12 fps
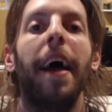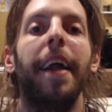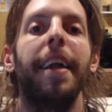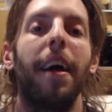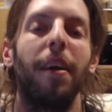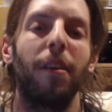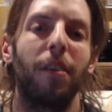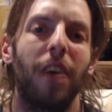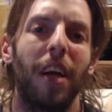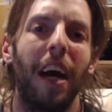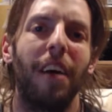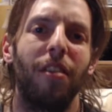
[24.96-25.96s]
Now,
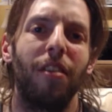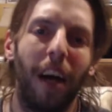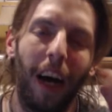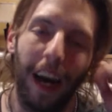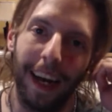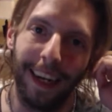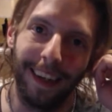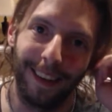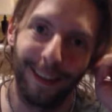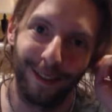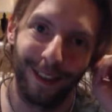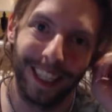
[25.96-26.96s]
guys, I
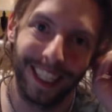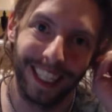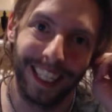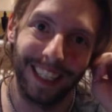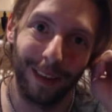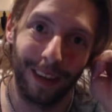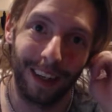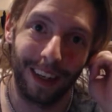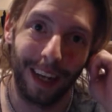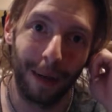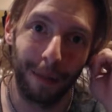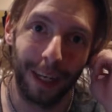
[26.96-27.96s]
really
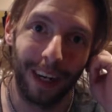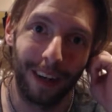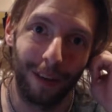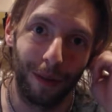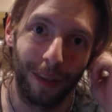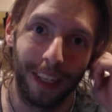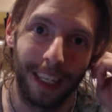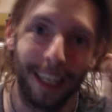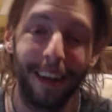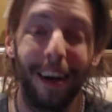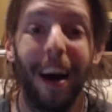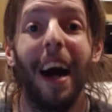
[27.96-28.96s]
gotta be honest with you
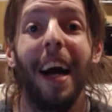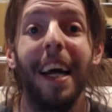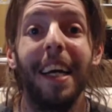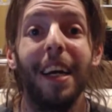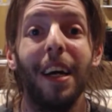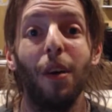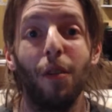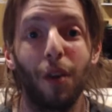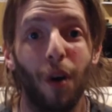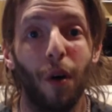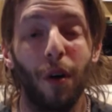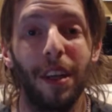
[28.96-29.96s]
here. I
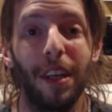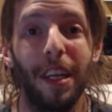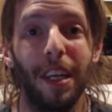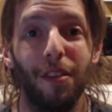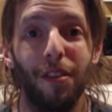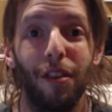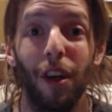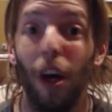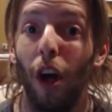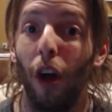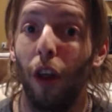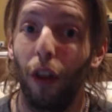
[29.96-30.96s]
recorded this
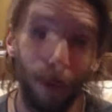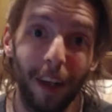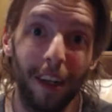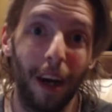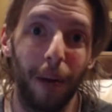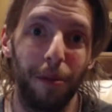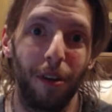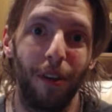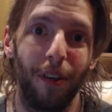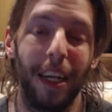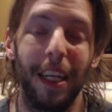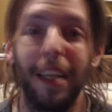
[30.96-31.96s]
3 times
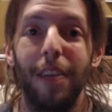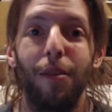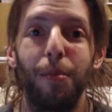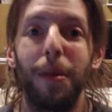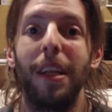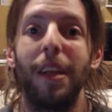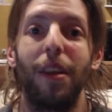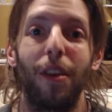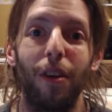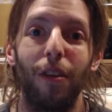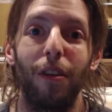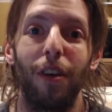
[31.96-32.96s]
already, this being the
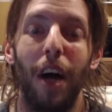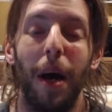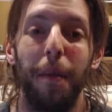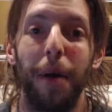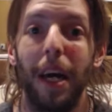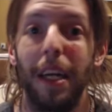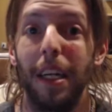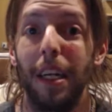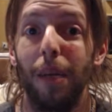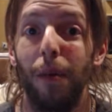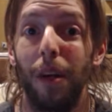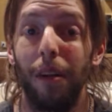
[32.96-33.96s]
3rd time. I did
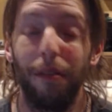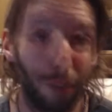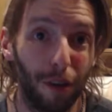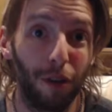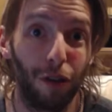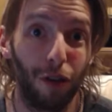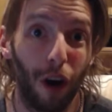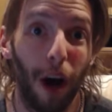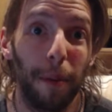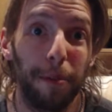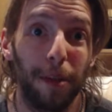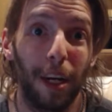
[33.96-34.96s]
it when it first
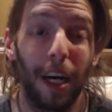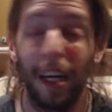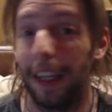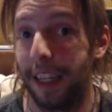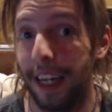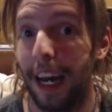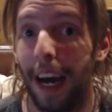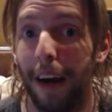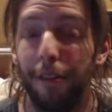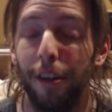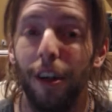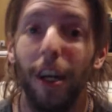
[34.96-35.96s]
dropped the day
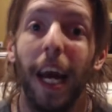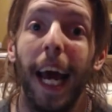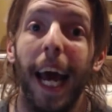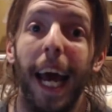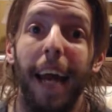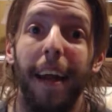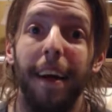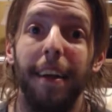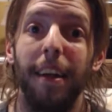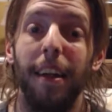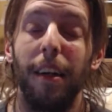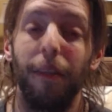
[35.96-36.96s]
after, and I
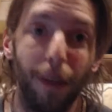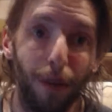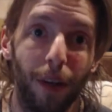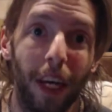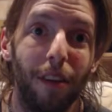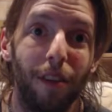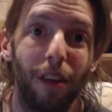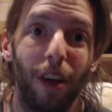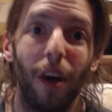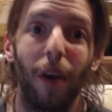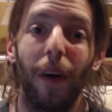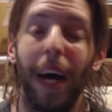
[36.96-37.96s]
did it a few days
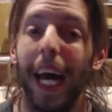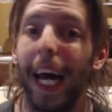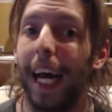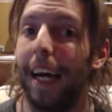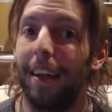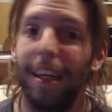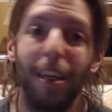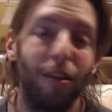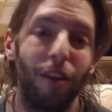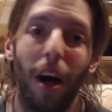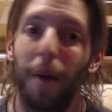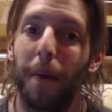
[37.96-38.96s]
ago, and
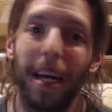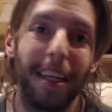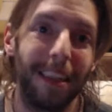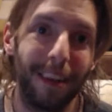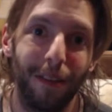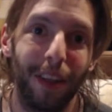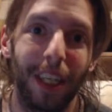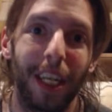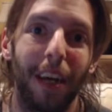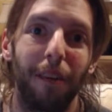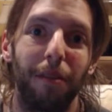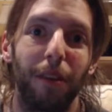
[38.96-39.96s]
each time I didn't really
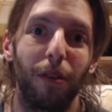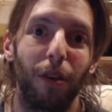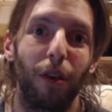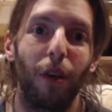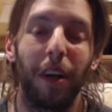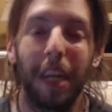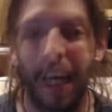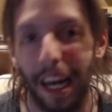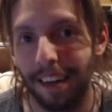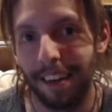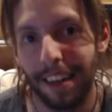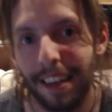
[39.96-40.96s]
care for the recording. I
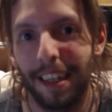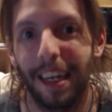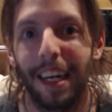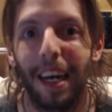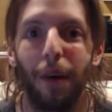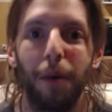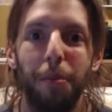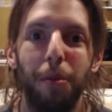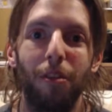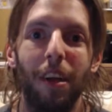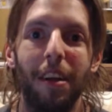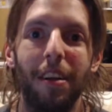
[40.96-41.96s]
didn't like how I
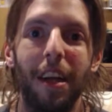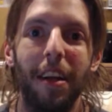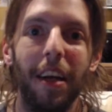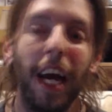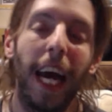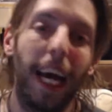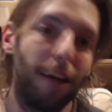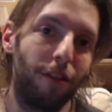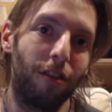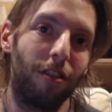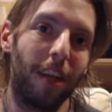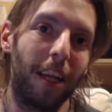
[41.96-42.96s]
presented it. It's
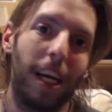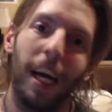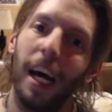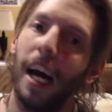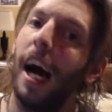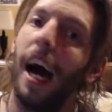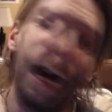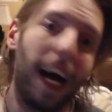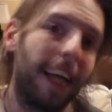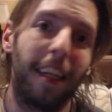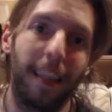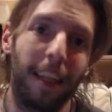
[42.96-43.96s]
just that
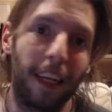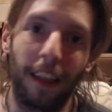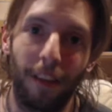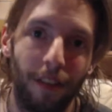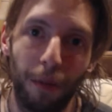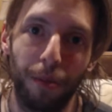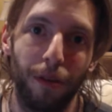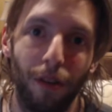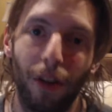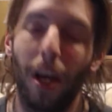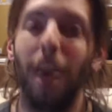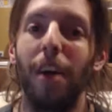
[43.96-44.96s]
I didn't like this
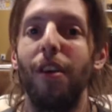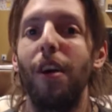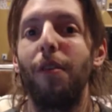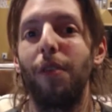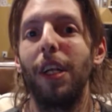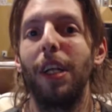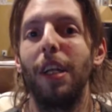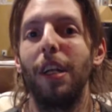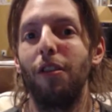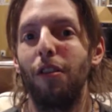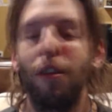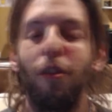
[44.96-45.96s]
episode, guys. I really
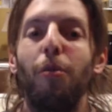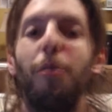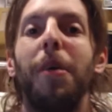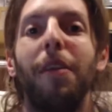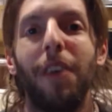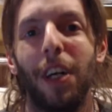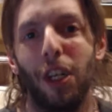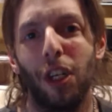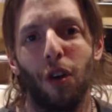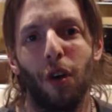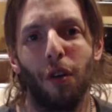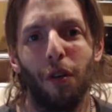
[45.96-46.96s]
didn't. So this will be a very
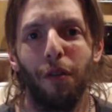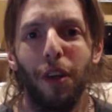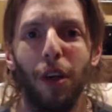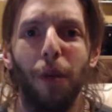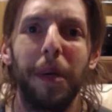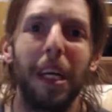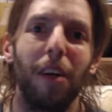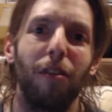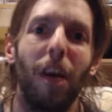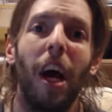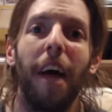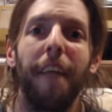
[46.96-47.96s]
short review, because
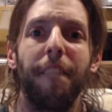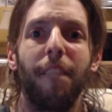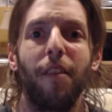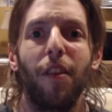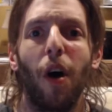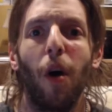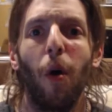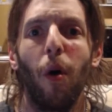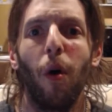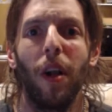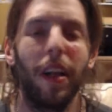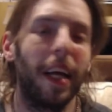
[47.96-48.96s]
the
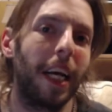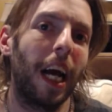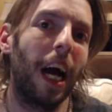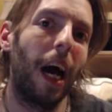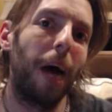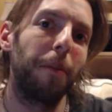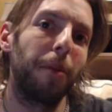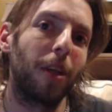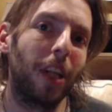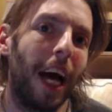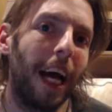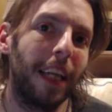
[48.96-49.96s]
whole, like, I'm
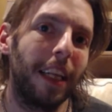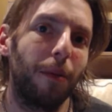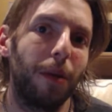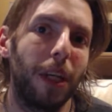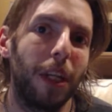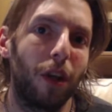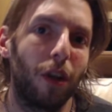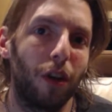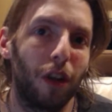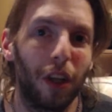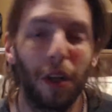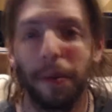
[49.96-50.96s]
glad that we learned
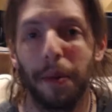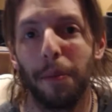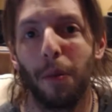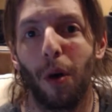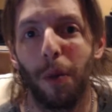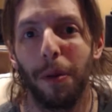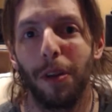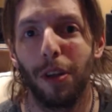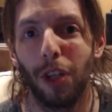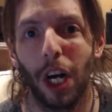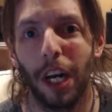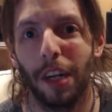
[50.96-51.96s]
a little bit more about the
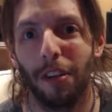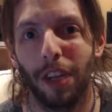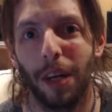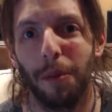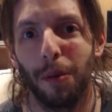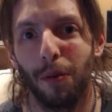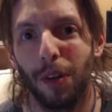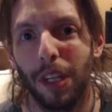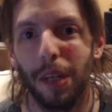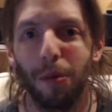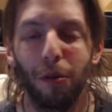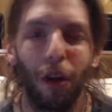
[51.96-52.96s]
Giants clan, but
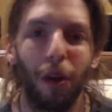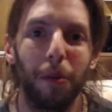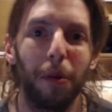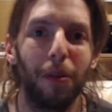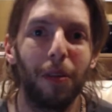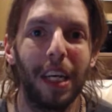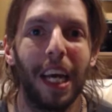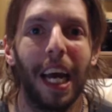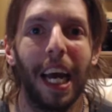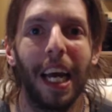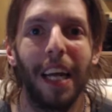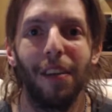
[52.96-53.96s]
really it was all about
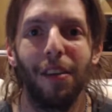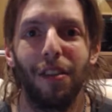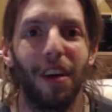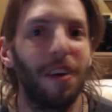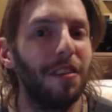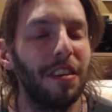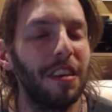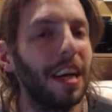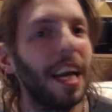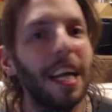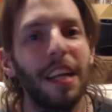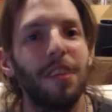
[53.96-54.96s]
Diane and stuff. And
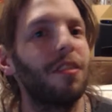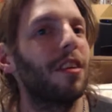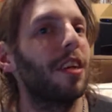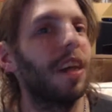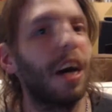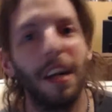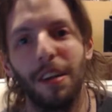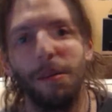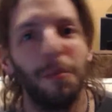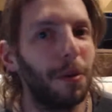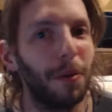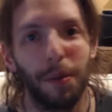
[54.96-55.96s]
Diane has got to
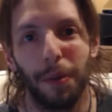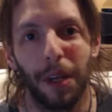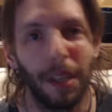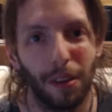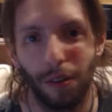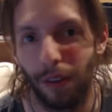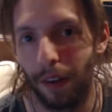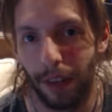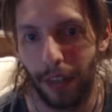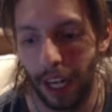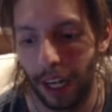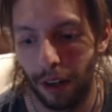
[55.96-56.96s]
be one of my least
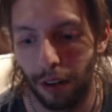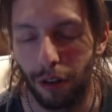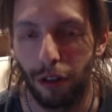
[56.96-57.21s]
favorite characters.